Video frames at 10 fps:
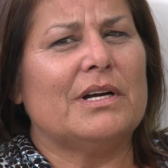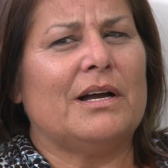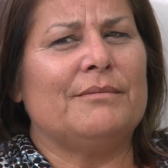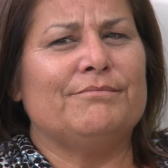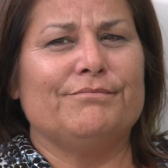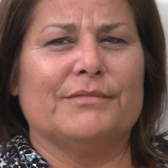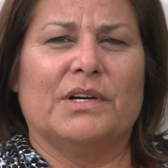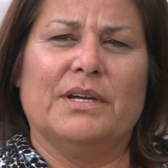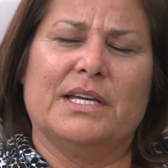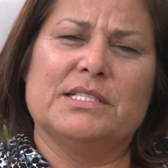Um,
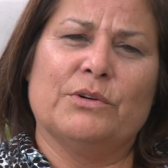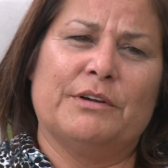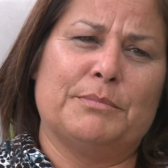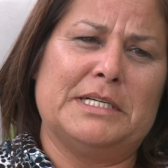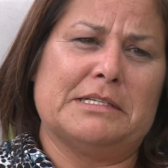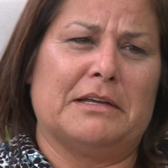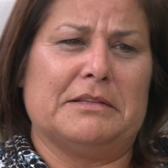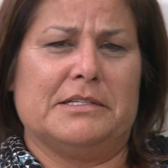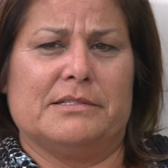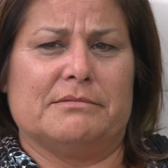okay, so everybody's got
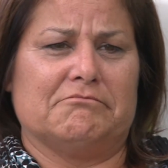these